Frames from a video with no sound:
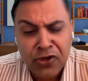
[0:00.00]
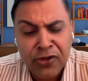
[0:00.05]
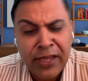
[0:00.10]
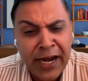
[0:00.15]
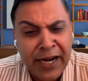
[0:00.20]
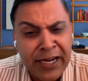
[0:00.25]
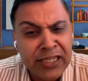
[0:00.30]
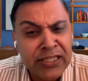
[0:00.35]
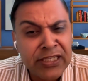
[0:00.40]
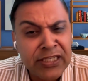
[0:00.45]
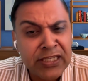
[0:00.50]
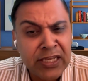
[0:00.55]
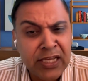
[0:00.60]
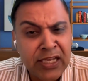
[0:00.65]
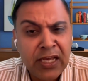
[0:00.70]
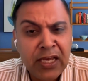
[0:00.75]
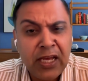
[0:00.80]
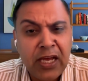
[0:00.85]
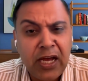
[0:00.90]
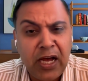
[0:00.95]
So that is
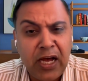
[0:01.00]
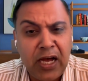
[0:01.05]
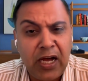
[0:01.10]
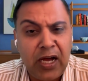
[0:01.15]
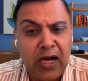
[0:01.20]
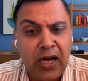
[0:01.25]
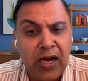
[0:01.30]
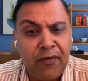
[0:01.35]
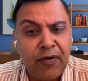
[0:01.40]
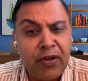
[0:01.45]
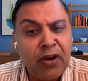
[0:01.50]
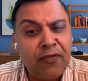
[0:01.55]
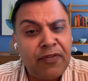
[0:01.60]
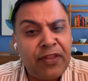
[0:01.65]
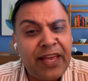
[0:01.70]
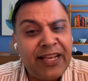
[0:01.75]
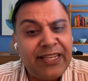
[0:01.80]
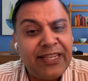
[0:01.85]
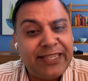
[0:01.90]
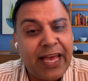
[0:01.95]
one
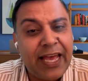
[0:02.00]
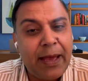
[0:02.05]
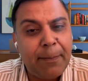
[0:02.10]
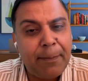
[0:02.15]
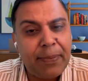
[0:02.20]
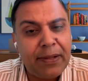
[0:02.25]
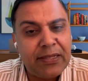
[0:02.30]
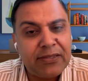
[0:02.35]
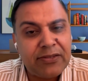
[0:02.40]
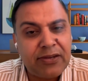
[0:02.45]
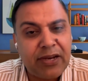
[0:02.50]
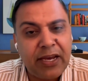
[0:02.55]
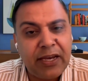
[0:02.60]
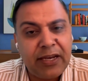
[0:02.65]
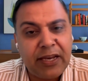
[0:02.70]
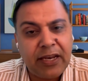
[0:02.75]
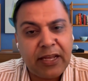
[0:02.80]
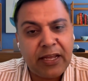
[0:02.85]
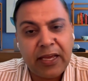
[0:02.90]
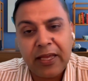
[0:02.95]
of the examples,
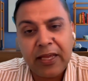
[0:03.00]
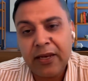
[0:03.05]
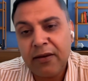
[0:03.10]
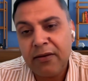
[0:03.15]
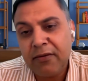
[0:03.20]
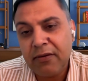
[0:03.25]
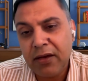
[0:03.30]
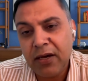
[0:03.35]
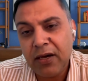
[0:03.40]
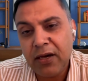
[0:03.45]
right? And again,